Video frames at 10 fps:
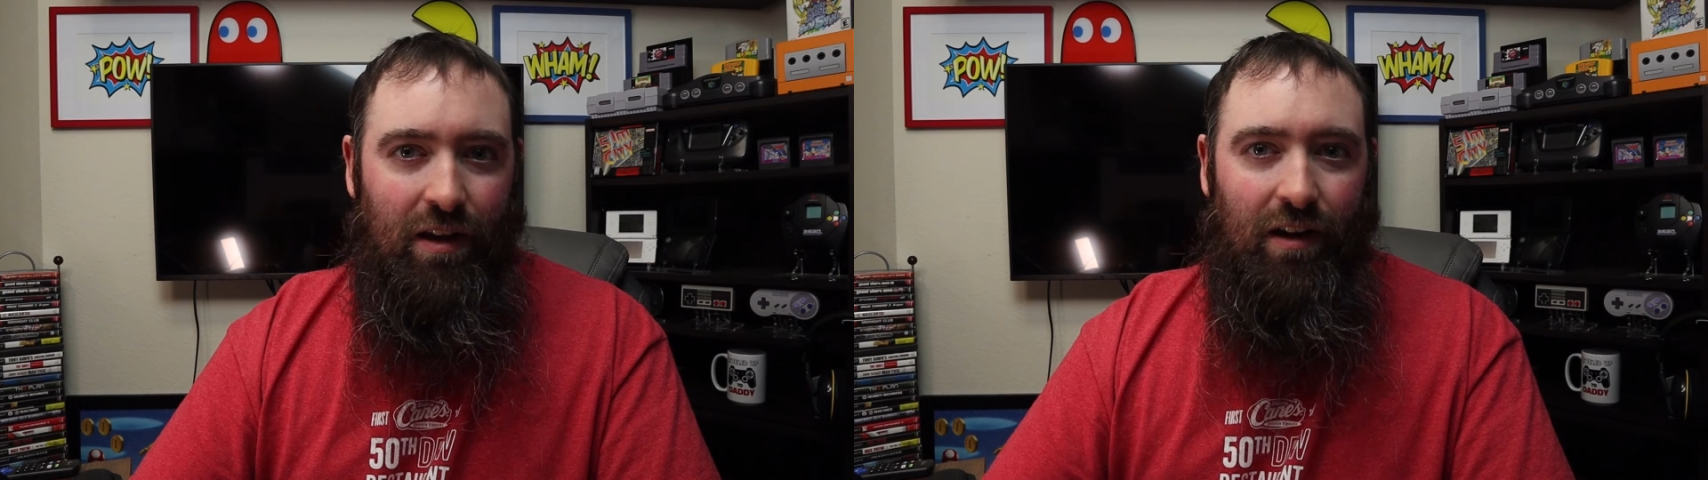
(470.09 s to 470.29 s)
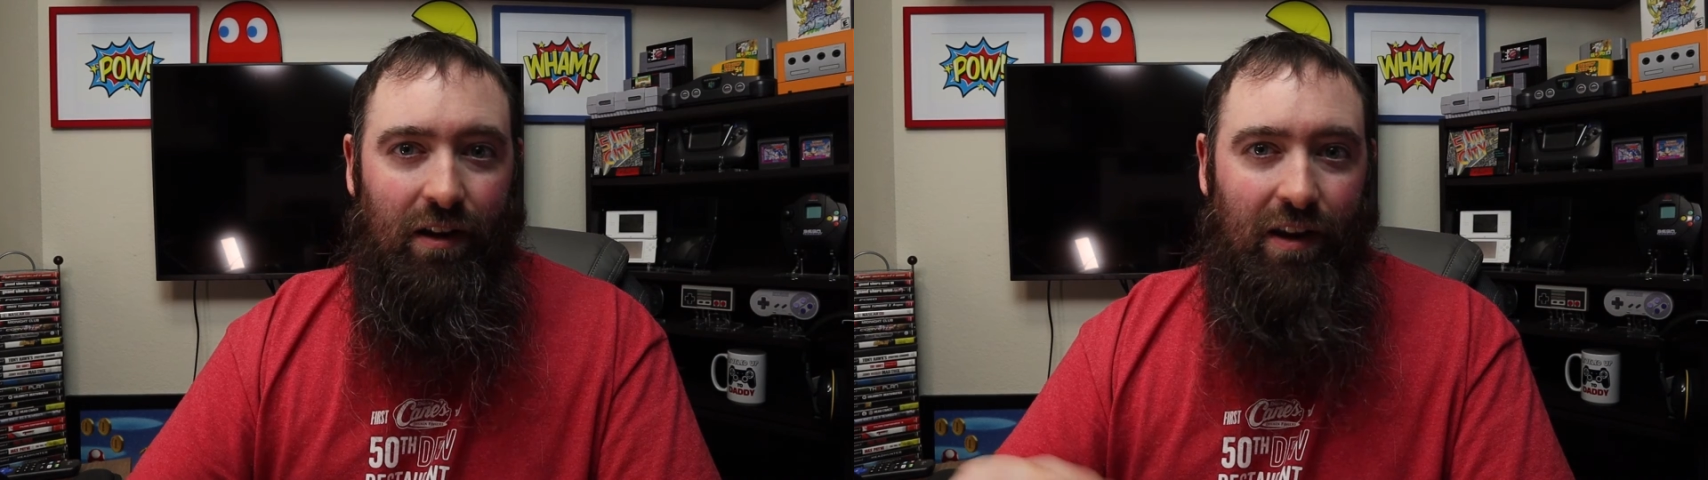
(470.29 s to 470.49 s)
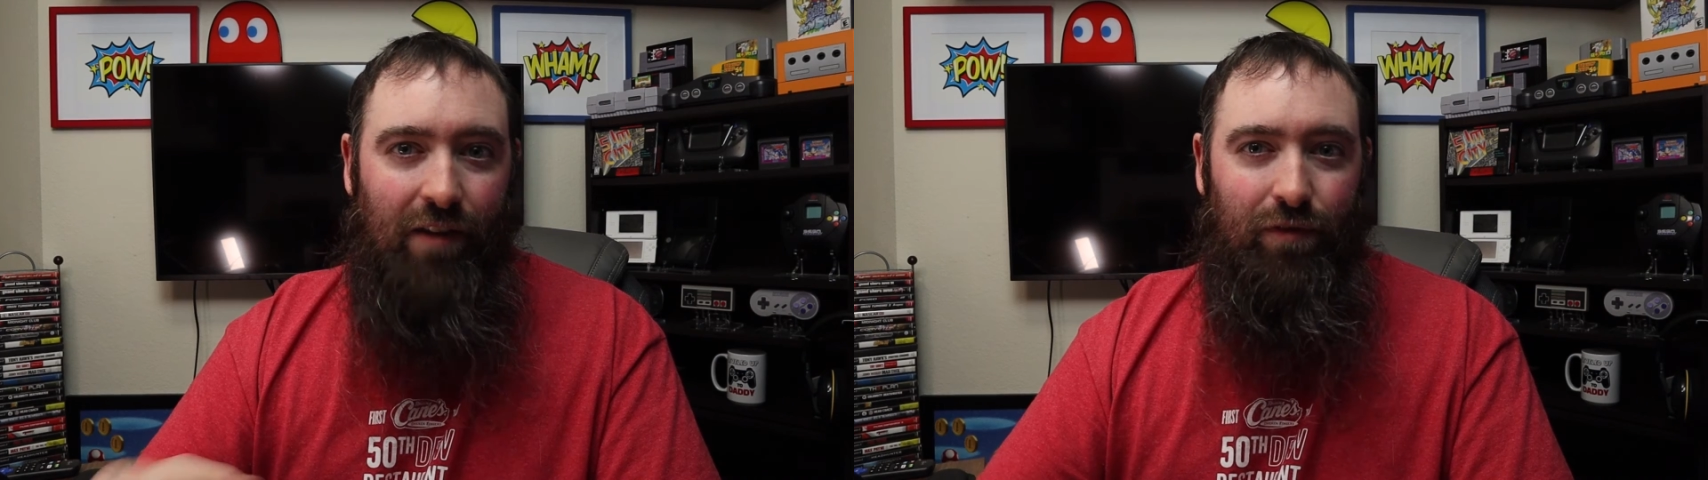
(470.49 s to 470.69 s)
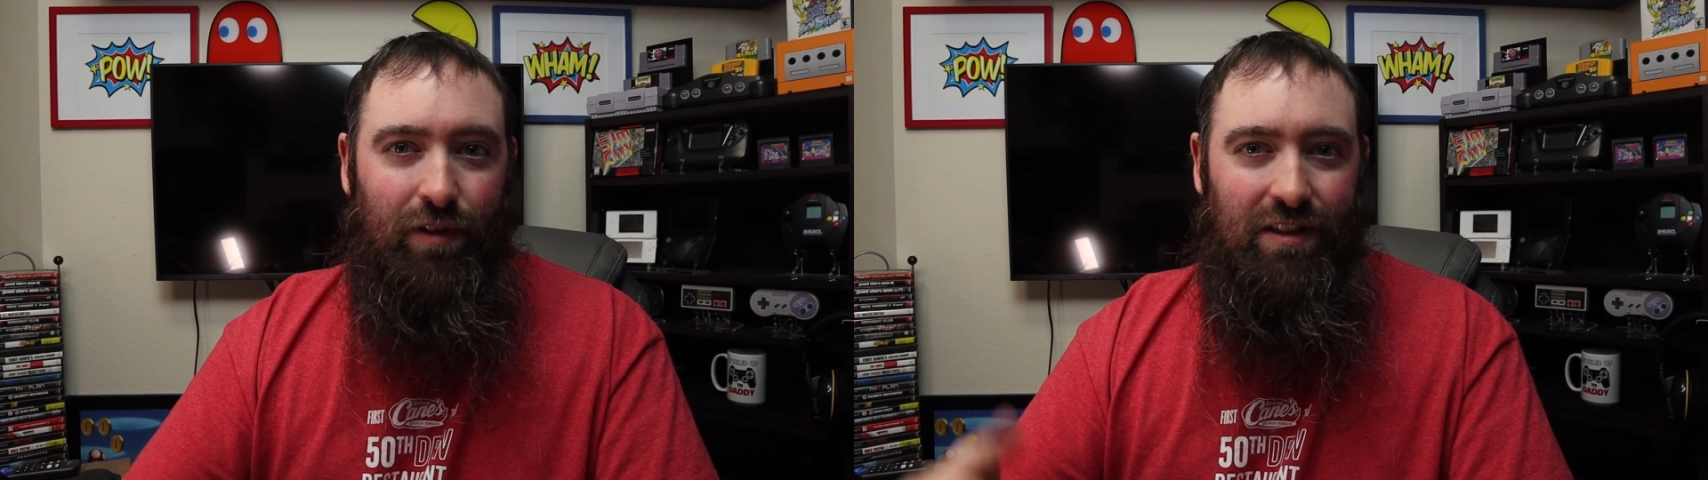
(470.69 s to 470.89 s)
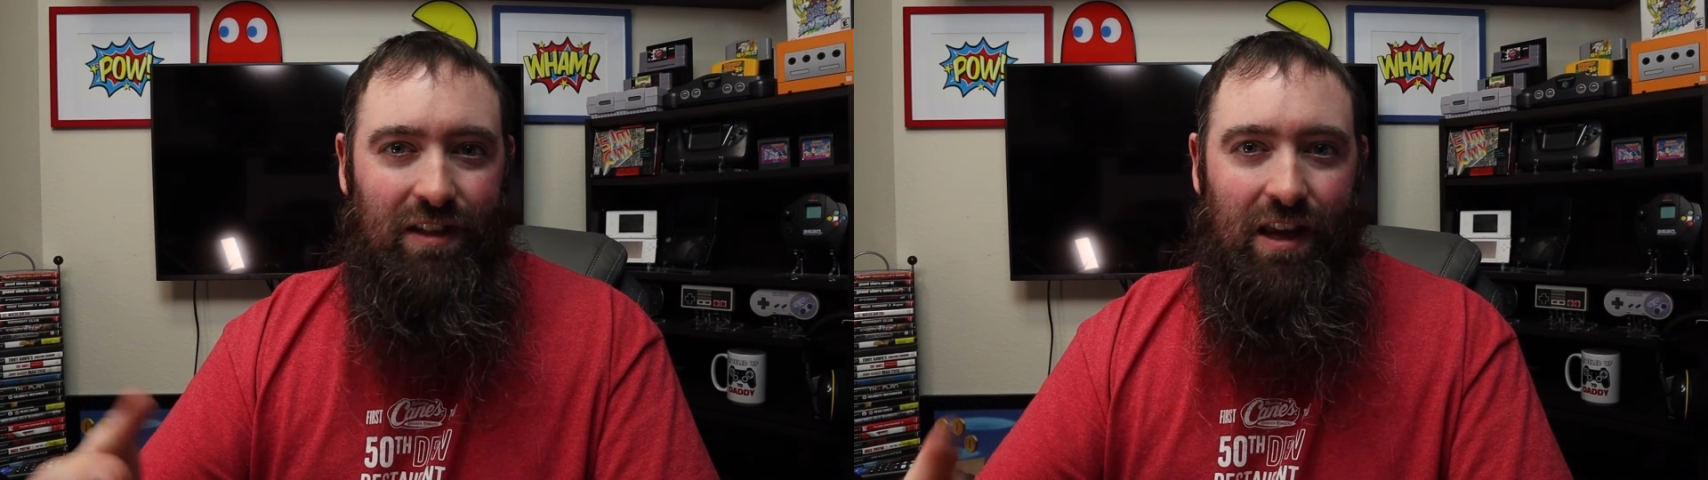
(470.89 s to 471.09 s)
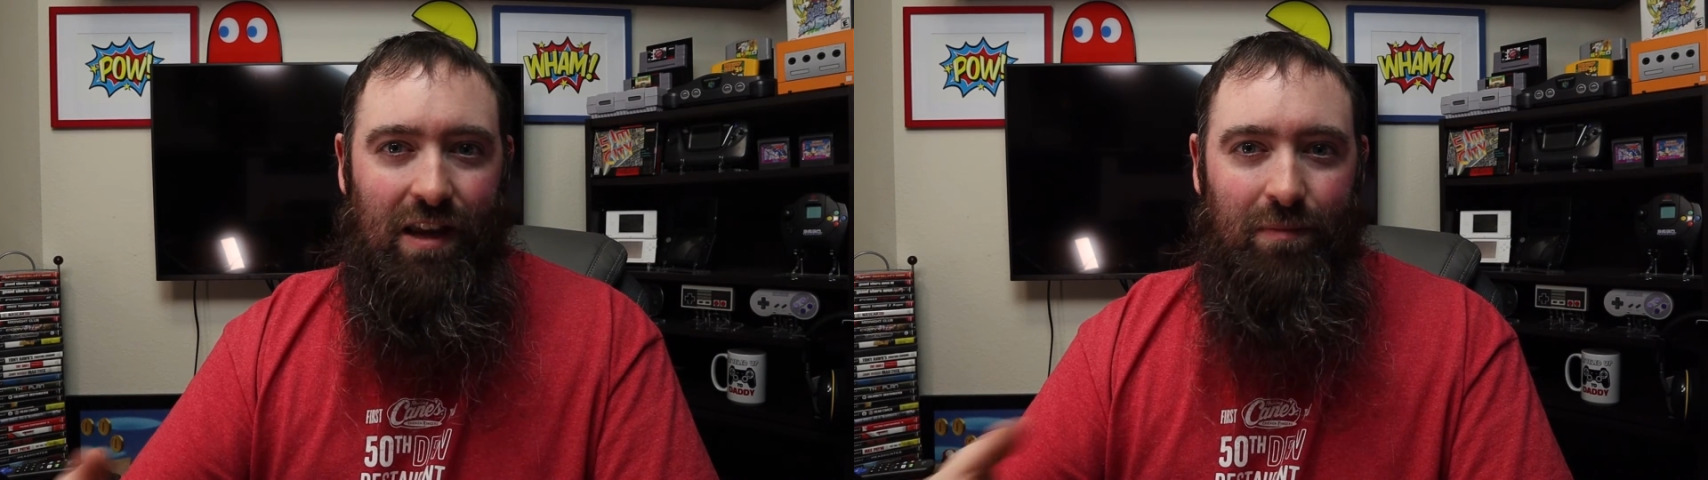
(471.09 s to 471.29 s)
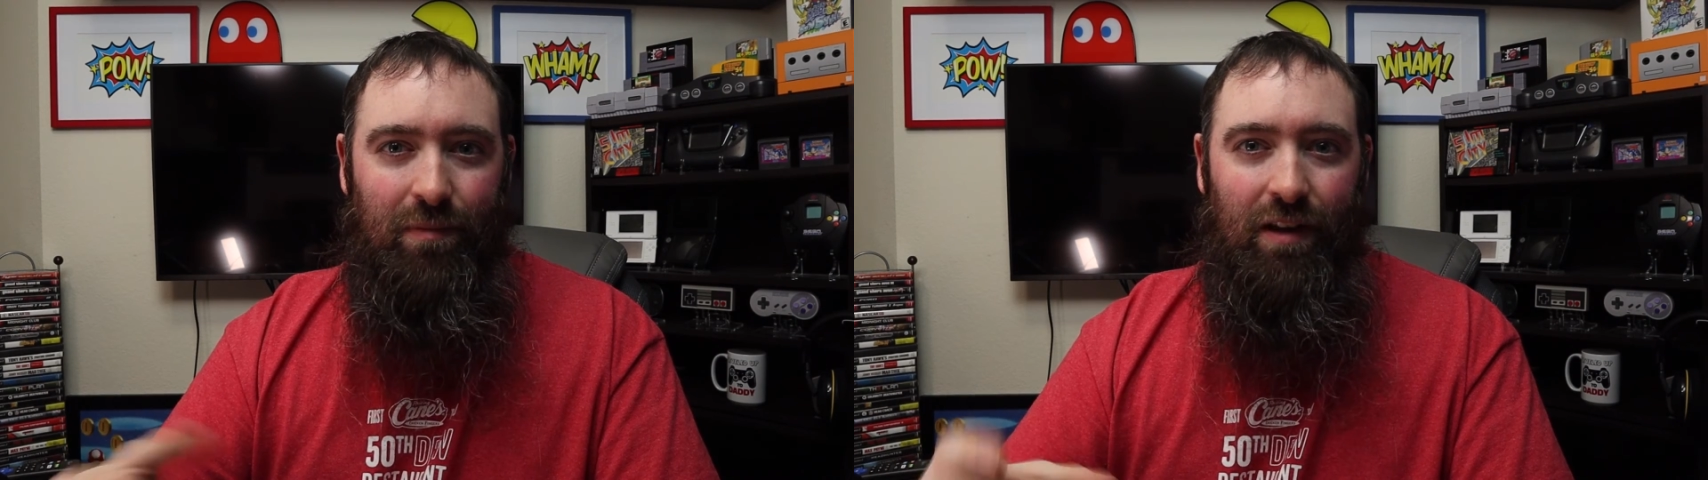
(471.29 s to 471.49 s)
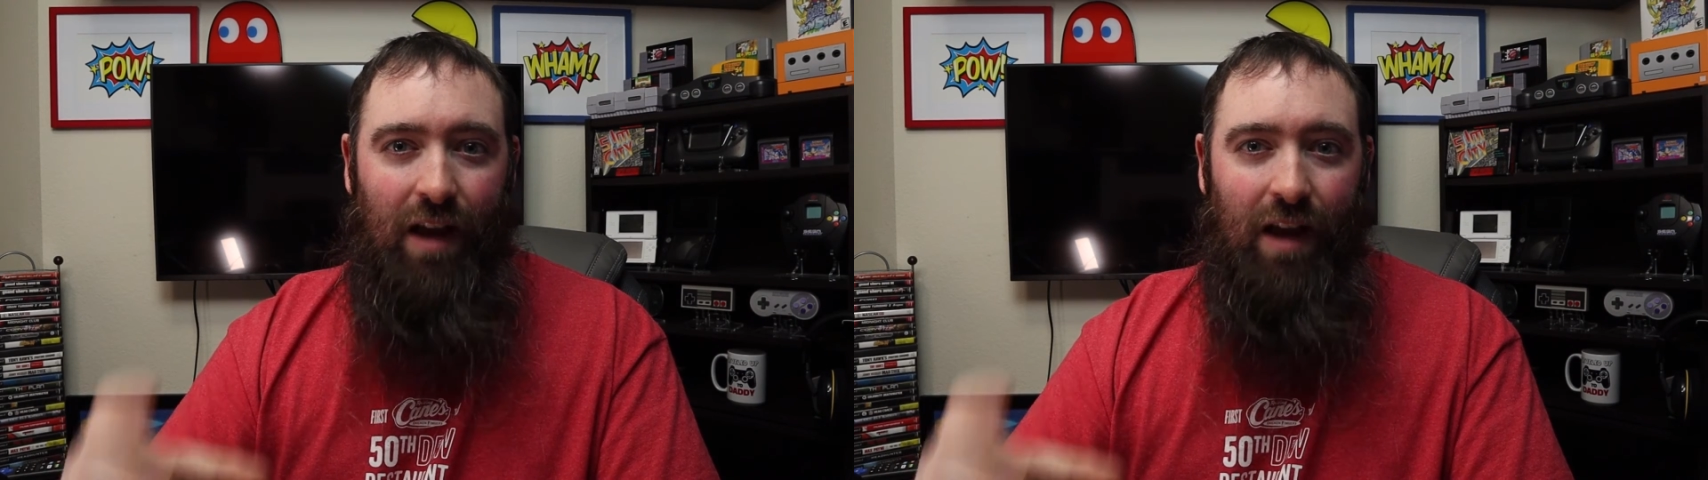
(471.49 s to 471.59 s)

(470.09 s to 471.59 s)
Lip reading: a Netflix game